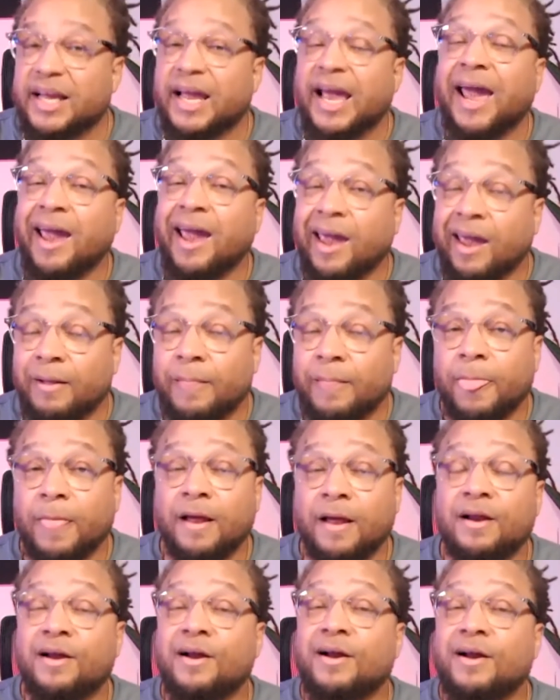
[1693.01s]
hey,
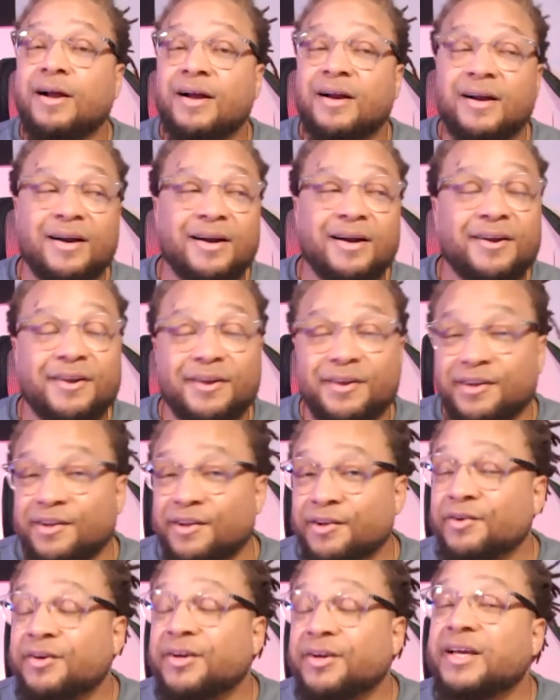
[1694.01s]

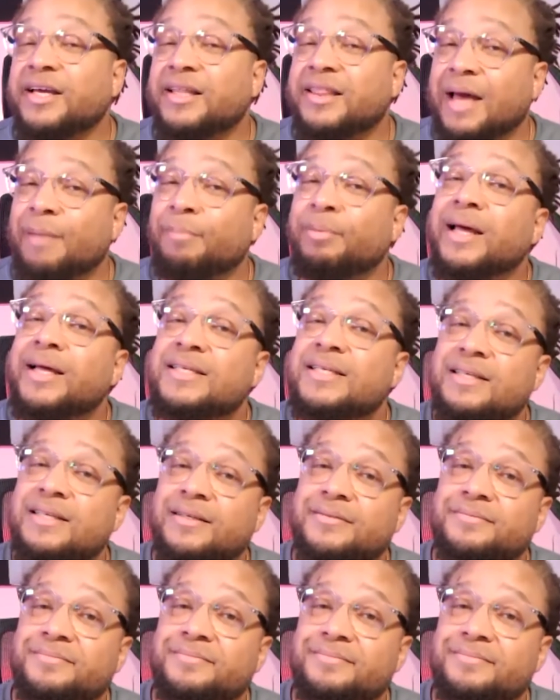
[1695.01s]
you could get that blessing.